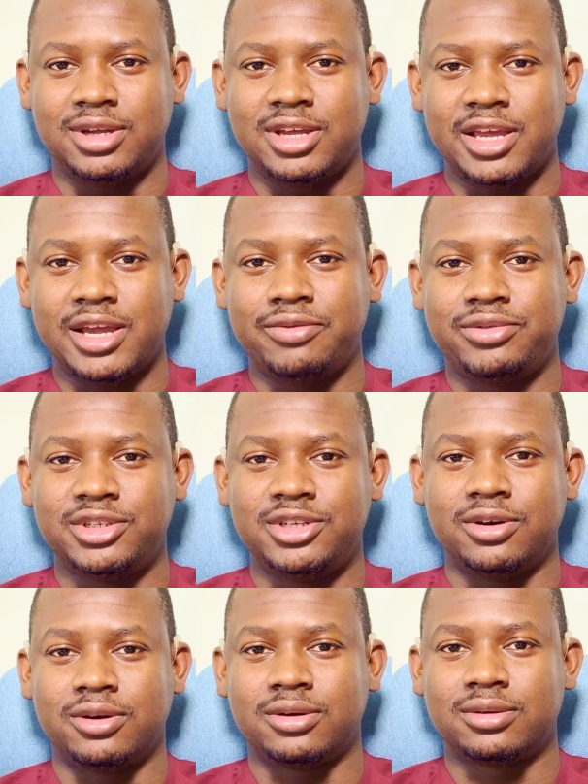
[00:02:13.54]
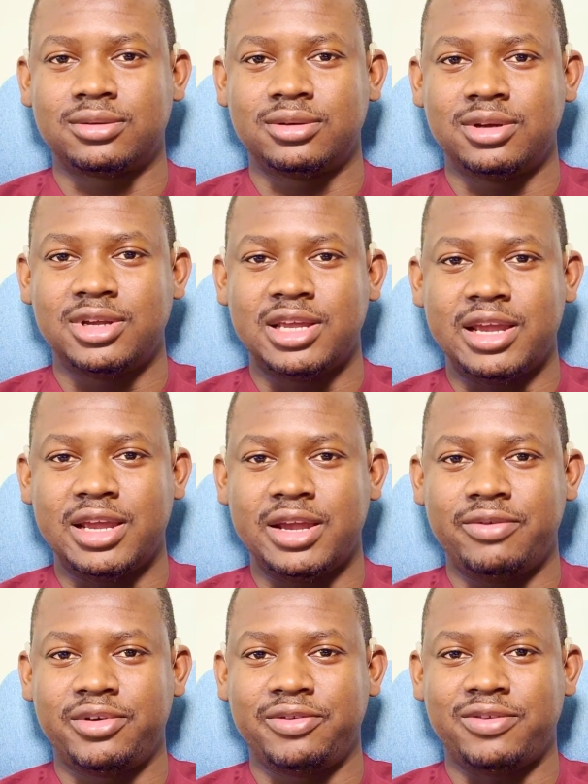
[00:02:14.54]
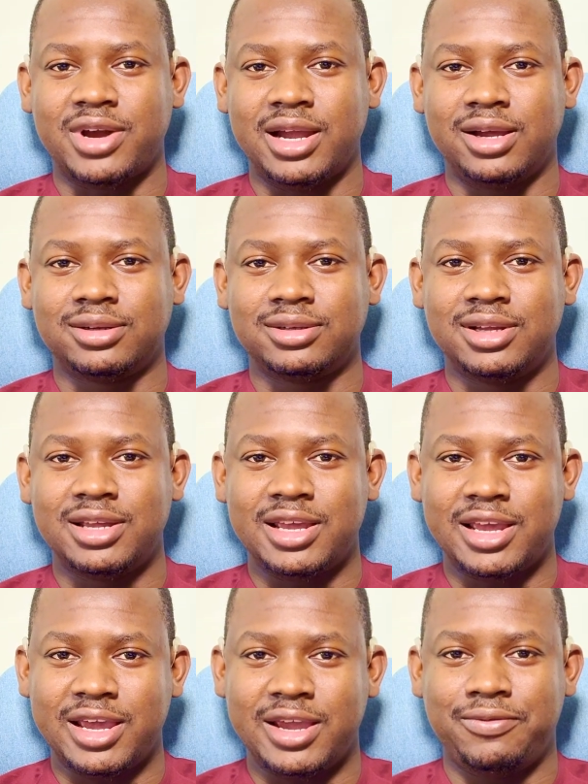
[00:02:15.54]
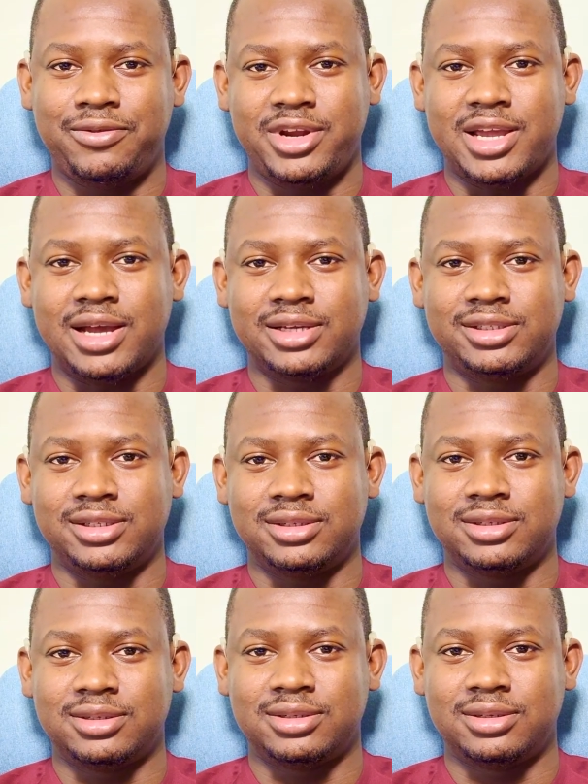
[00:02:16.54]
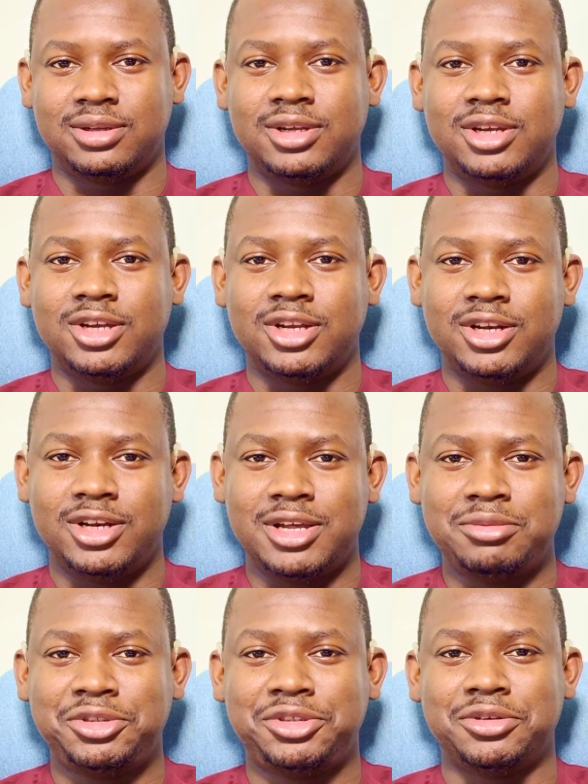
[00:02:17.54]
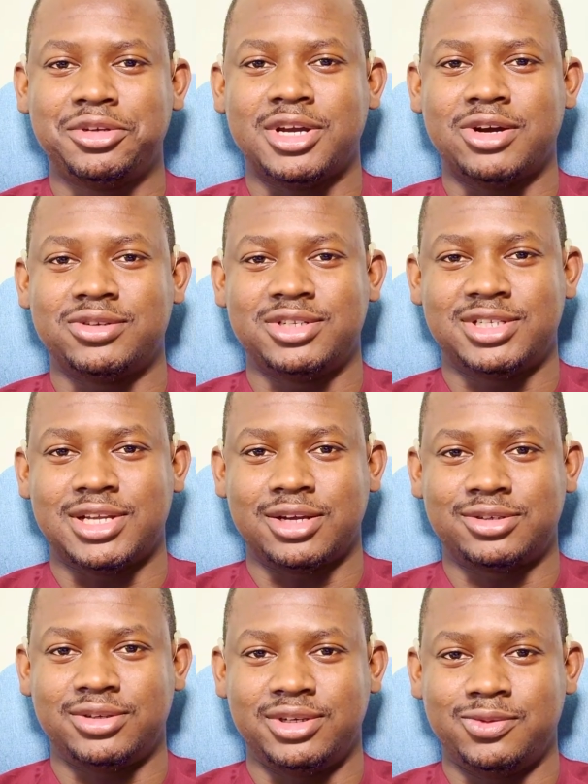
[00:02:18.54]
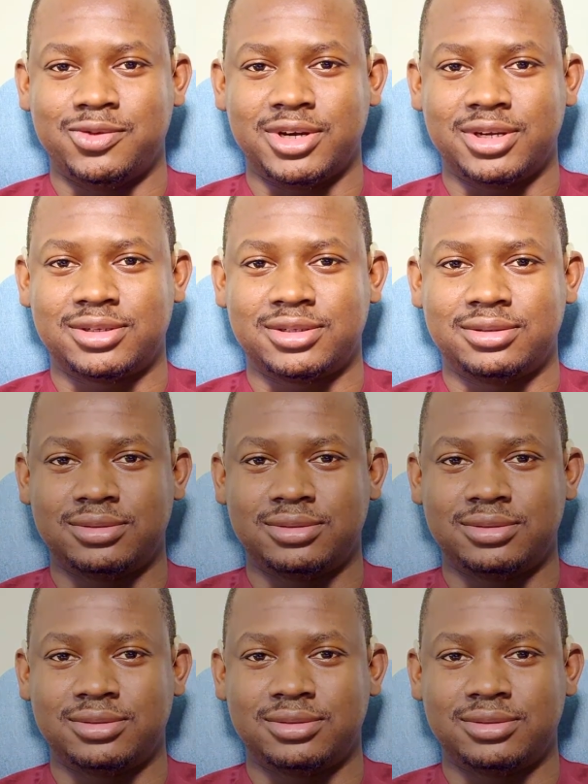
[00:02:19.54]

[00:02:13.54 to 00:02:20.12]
Every door, every file, every action. Let me show you how this actually works.